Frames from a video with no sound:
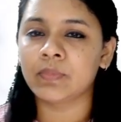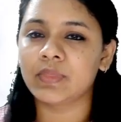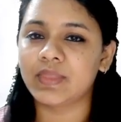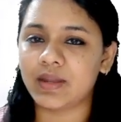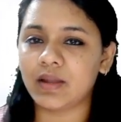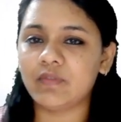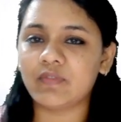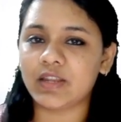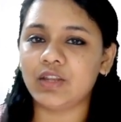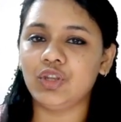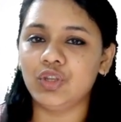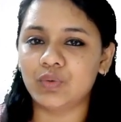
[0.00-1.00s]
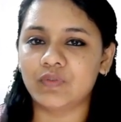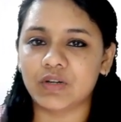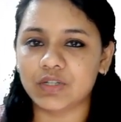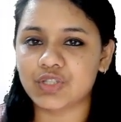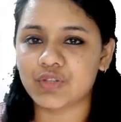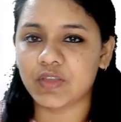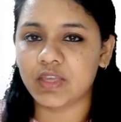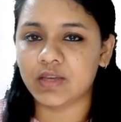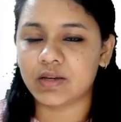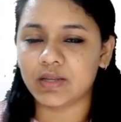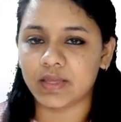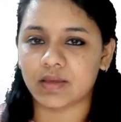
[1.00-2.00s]
There are very new words over
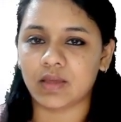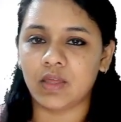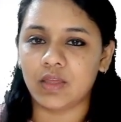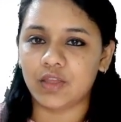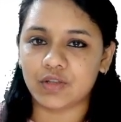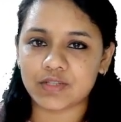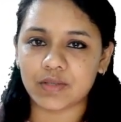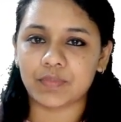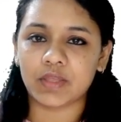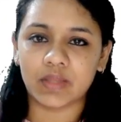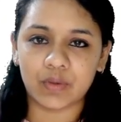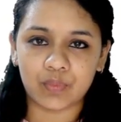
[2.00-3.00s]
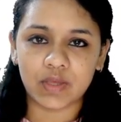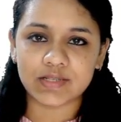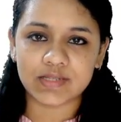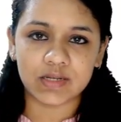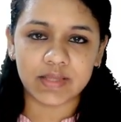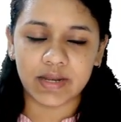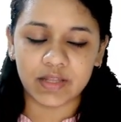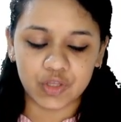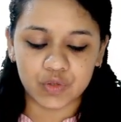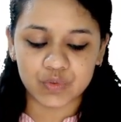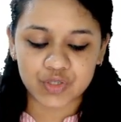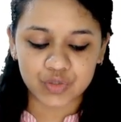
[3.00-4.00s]
here, like something that we are still getting
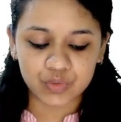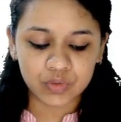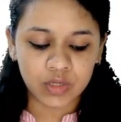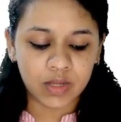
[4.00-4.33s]
used to.